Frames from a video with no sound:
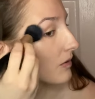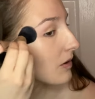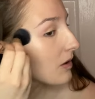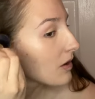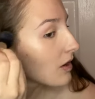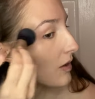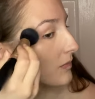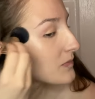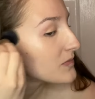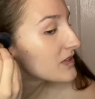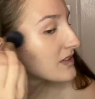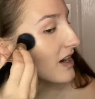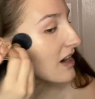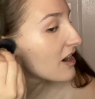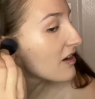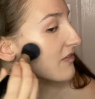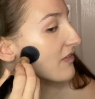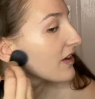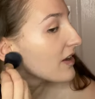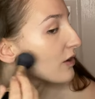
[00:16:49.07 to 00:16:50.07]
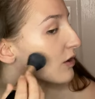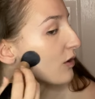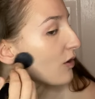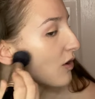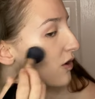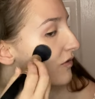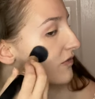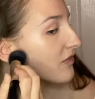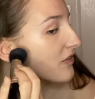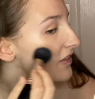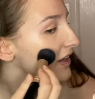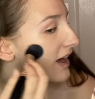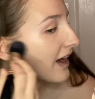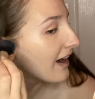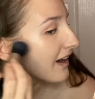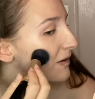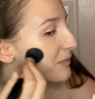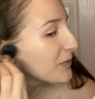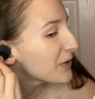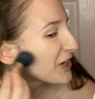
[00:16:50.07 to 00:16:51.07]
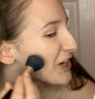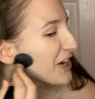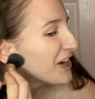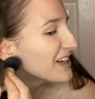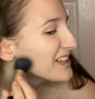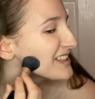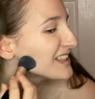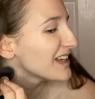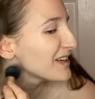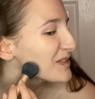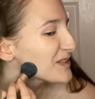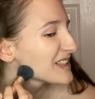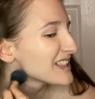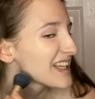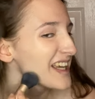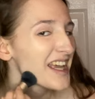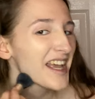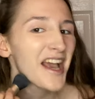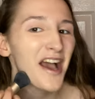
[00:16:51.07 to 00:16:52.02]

observant of that because I was like,